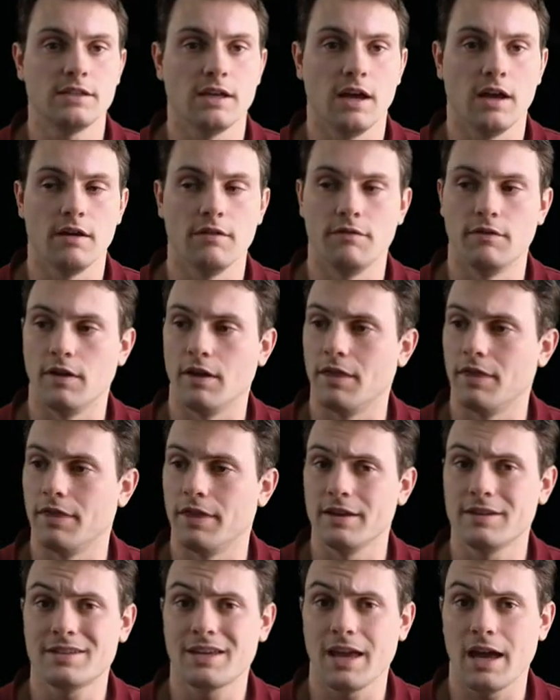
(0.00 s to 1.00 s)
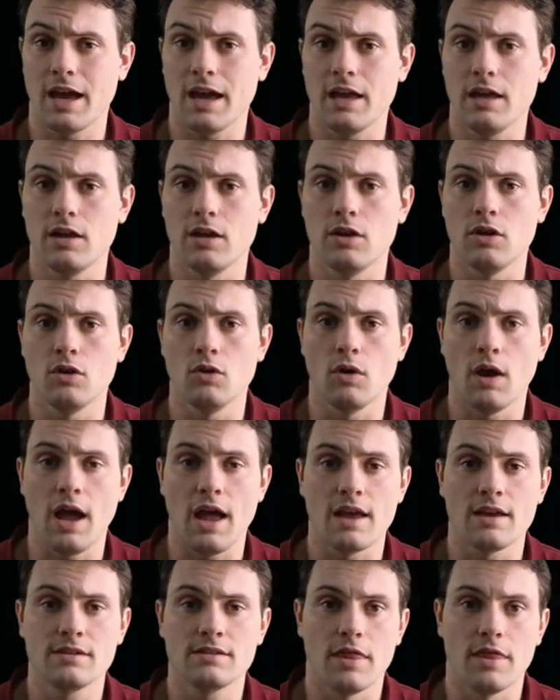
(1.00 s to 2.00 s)
of this guy who
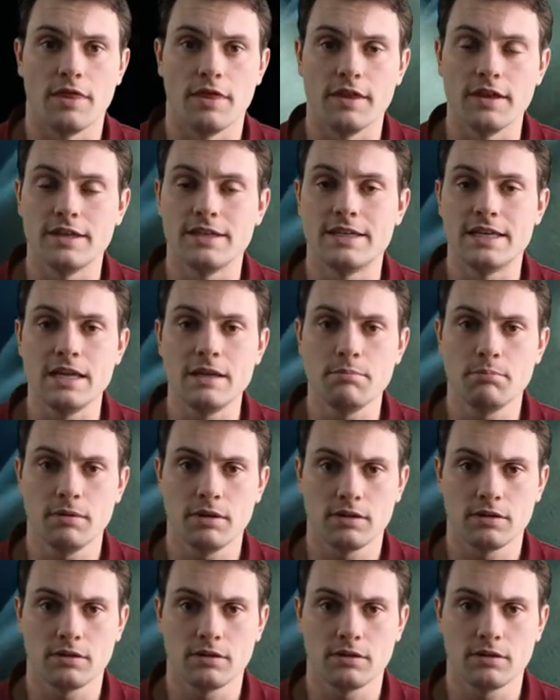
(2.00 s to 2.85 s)
has the deepest